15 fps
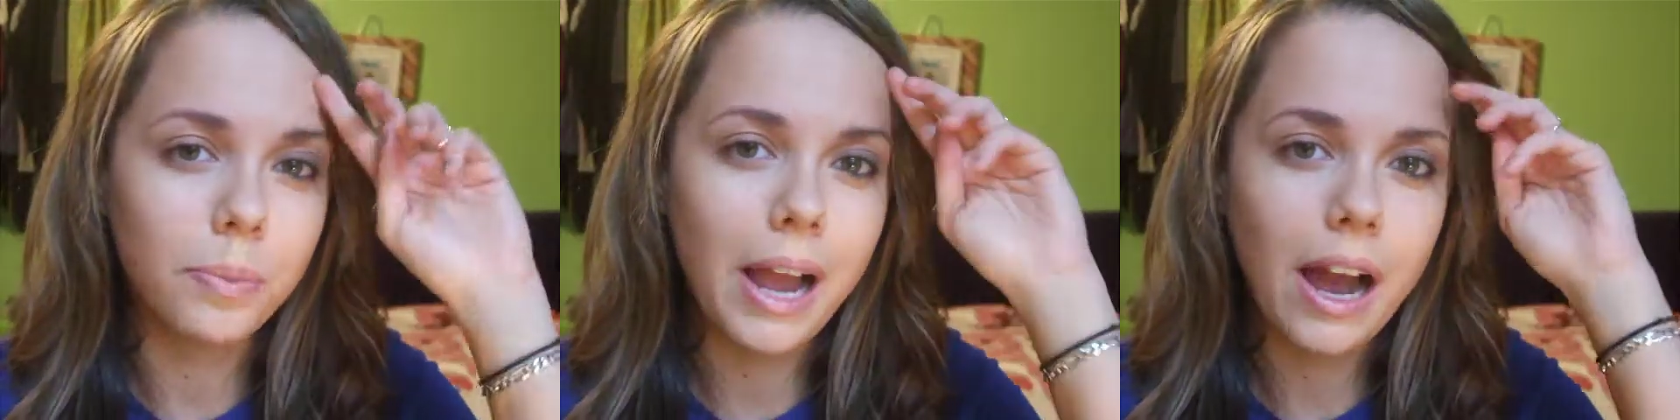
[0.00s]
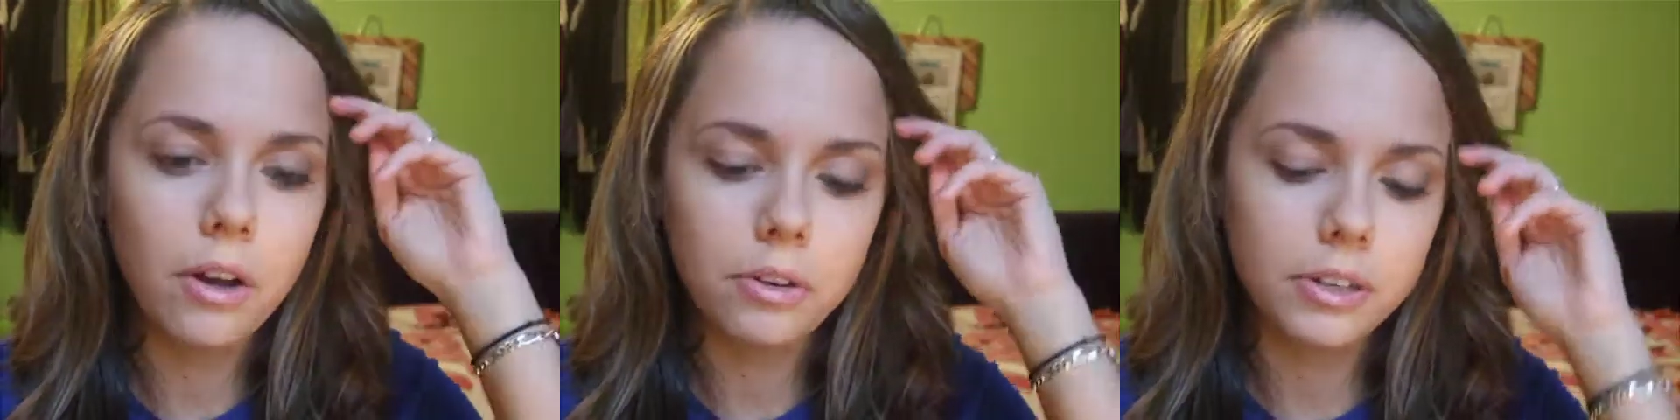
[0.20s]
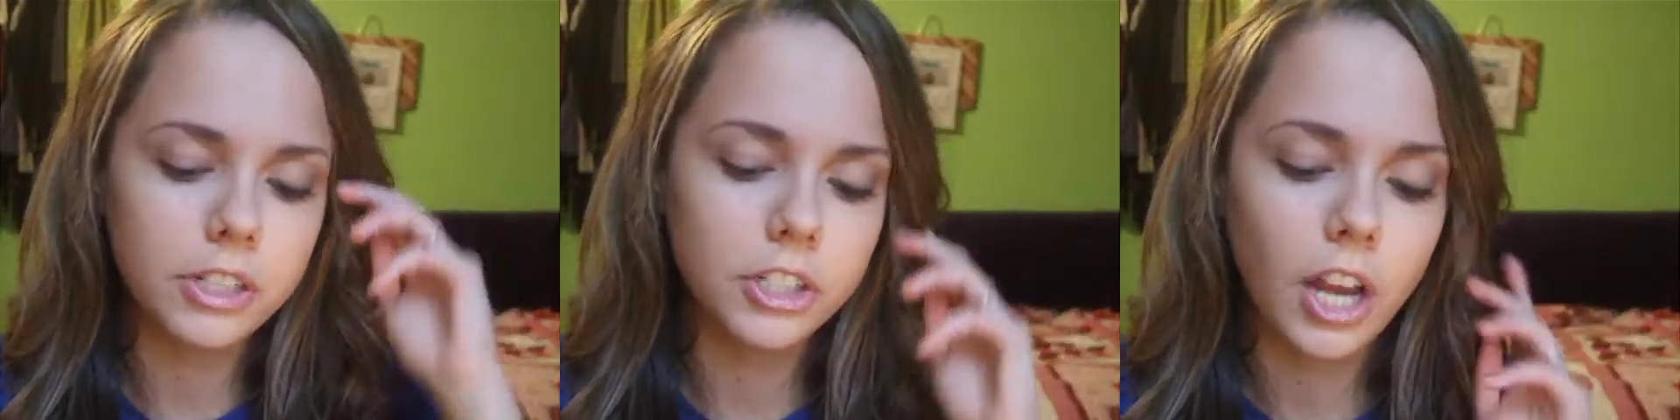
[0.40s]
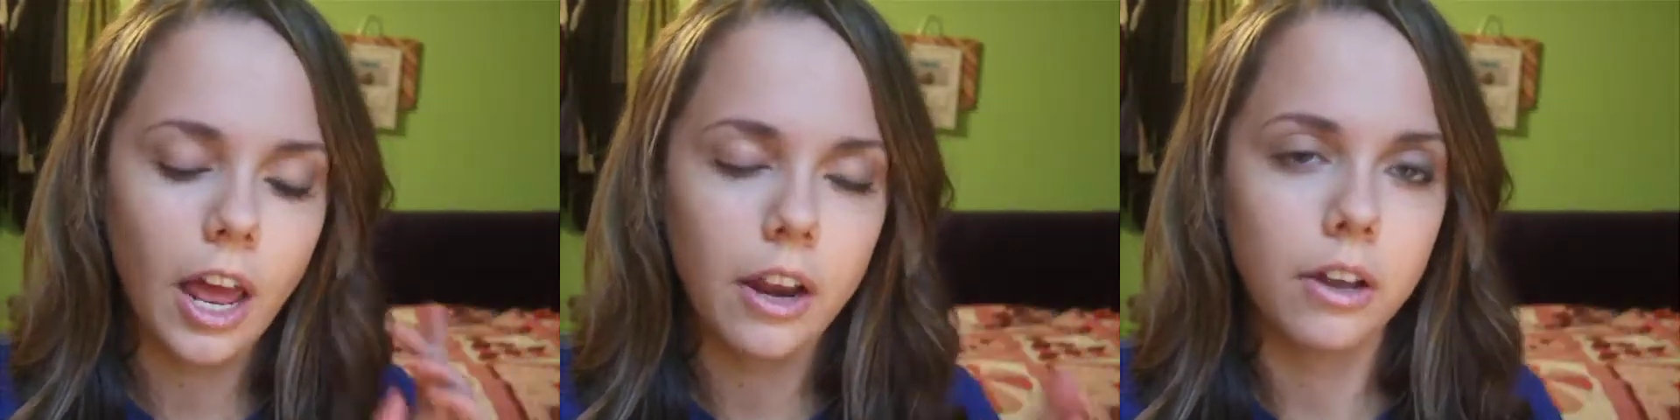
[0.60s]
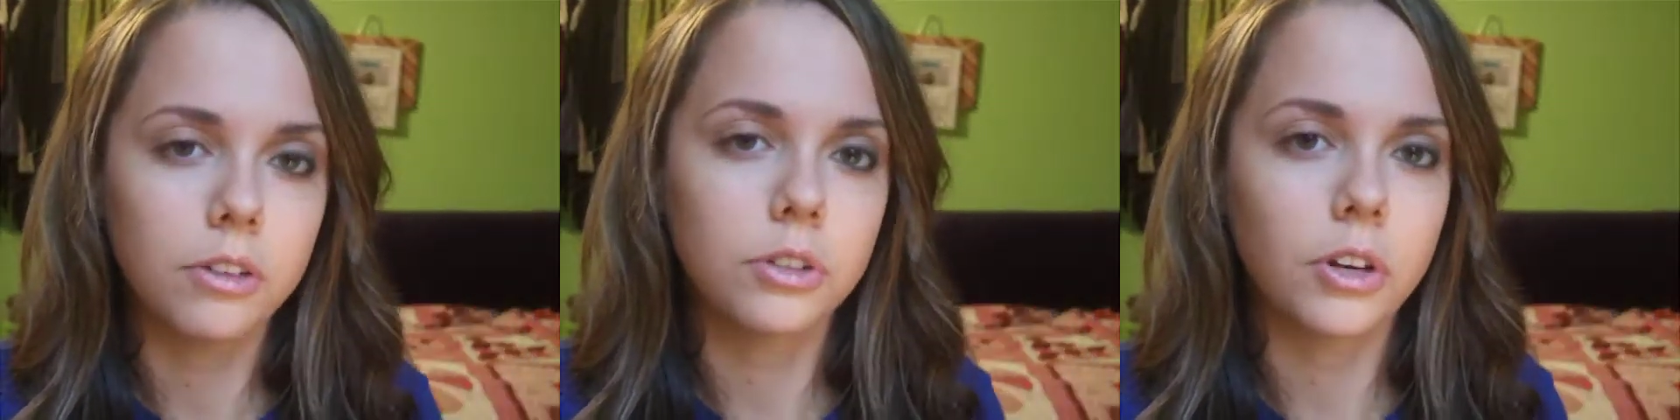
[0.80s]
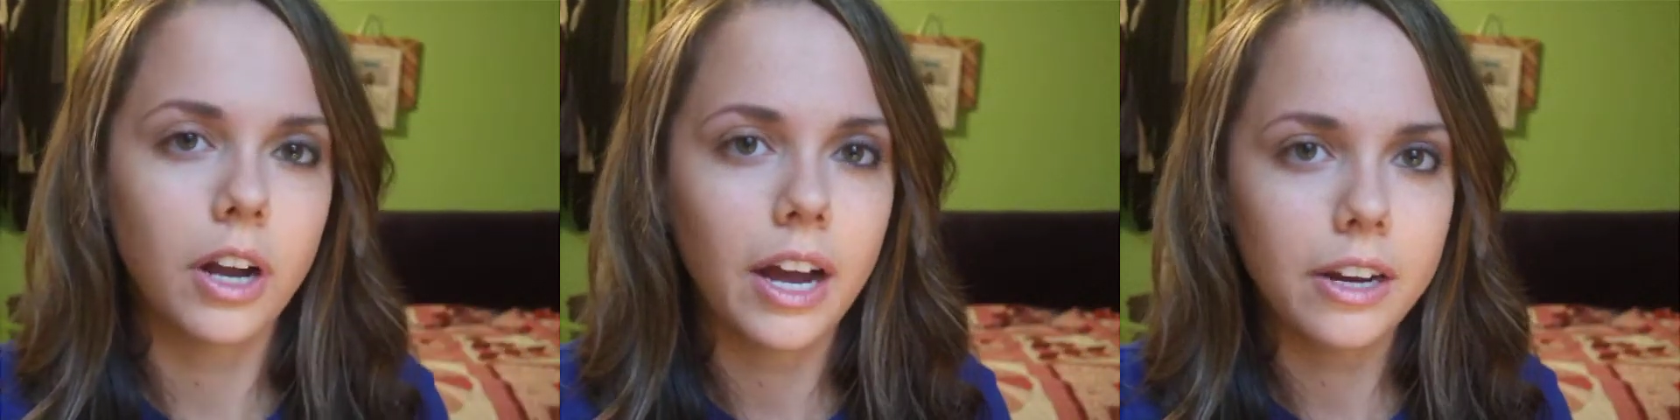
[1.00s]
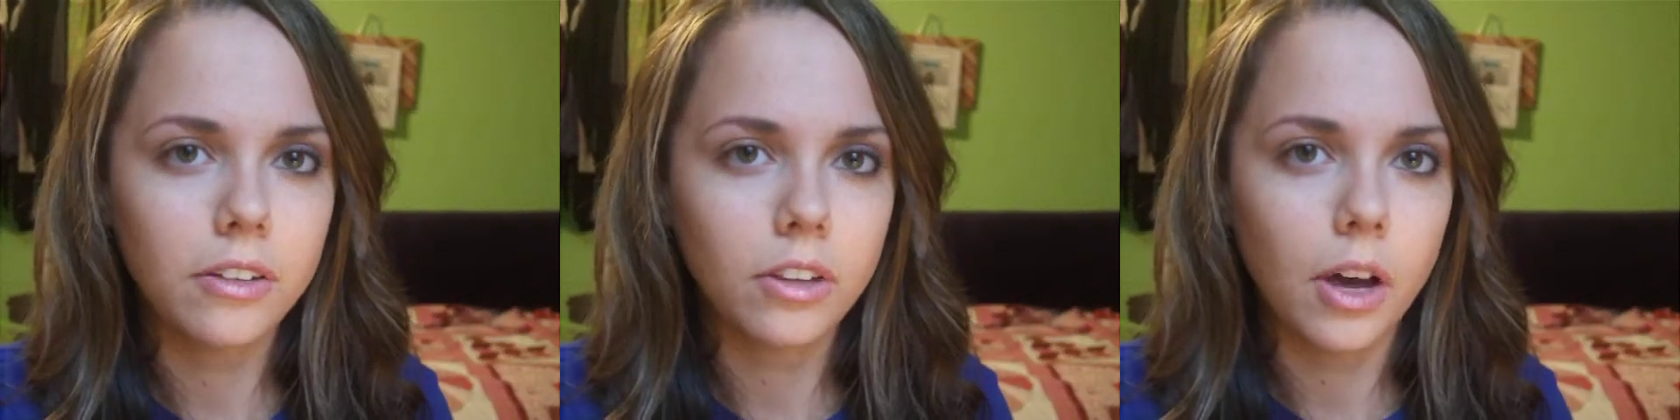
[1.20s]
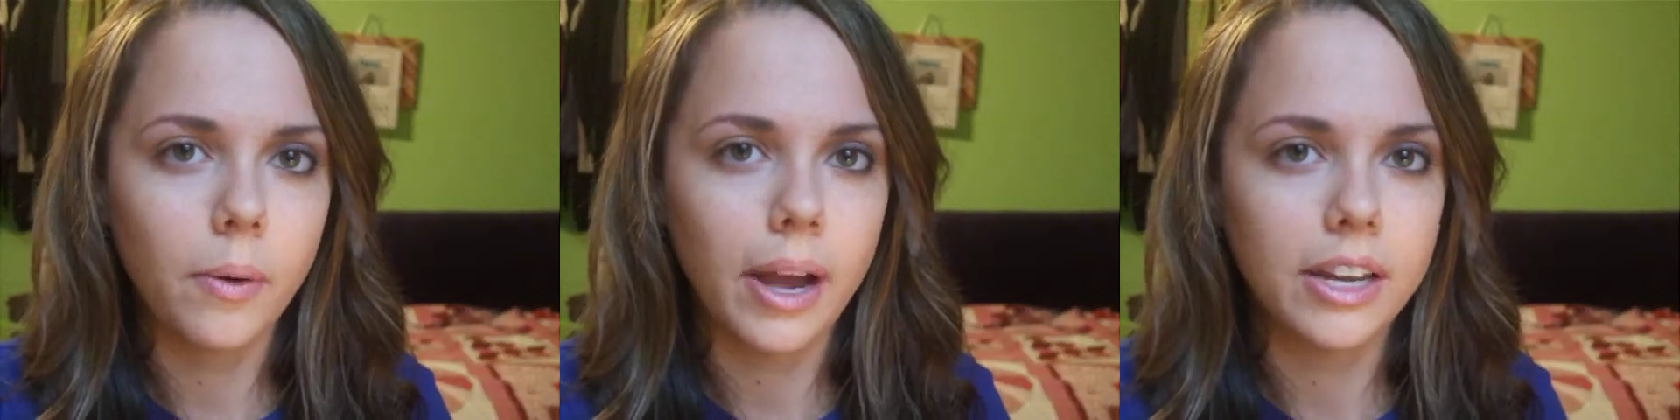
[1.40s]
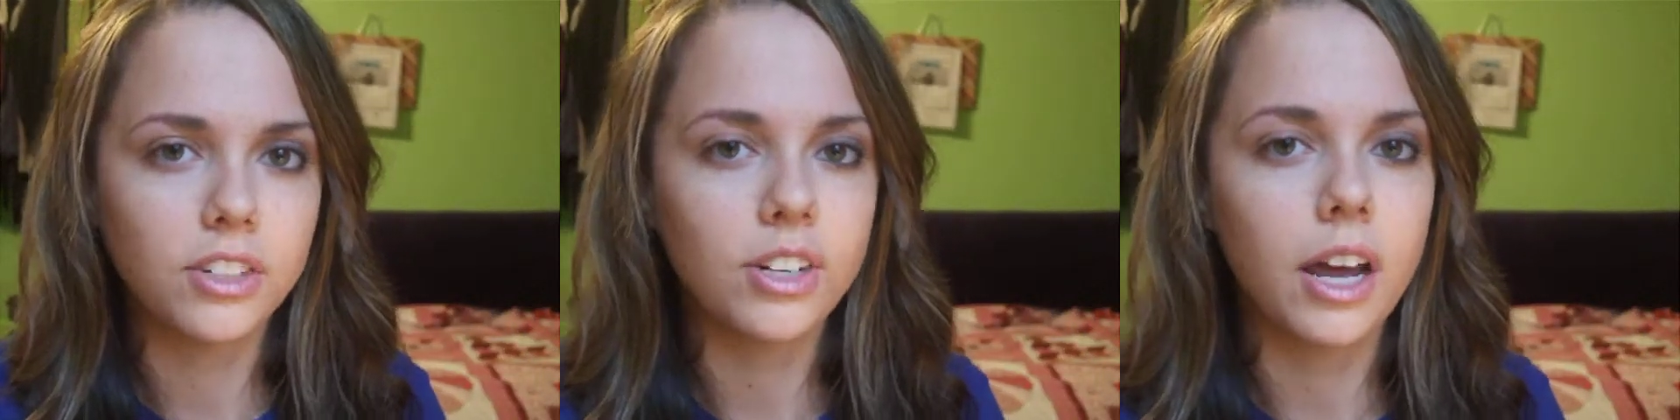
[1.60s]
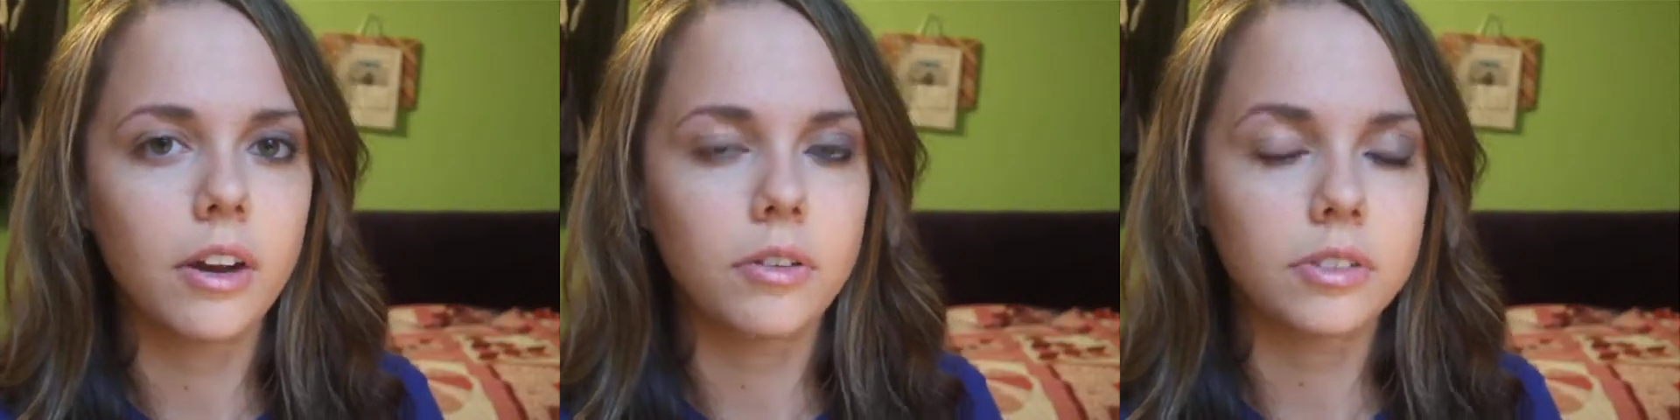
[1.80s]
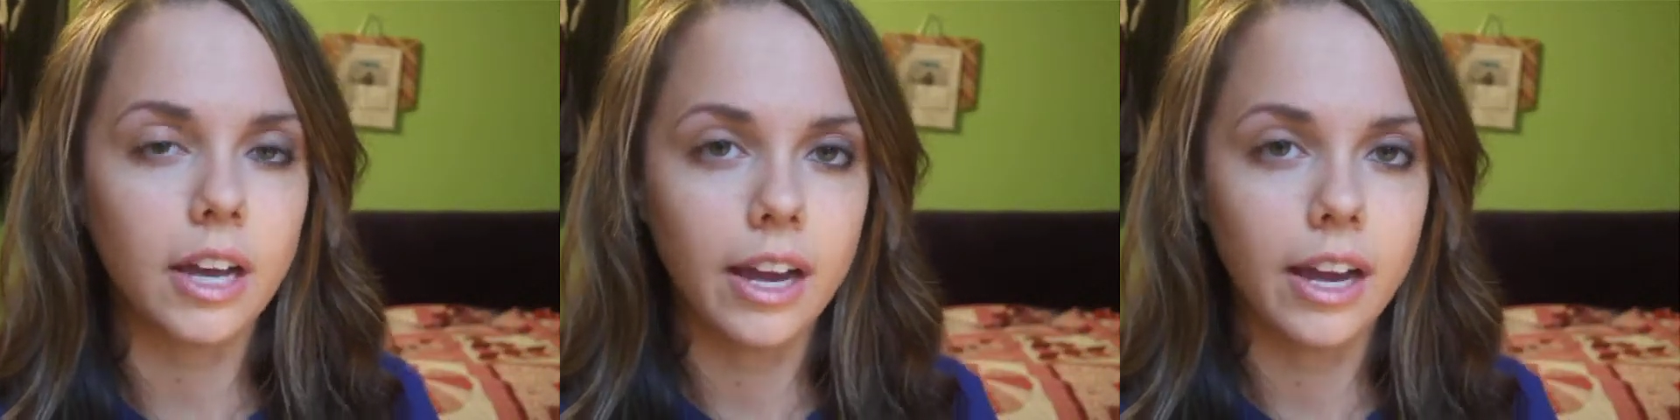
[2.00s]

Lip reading: powdery shadows or kind of low end shadows,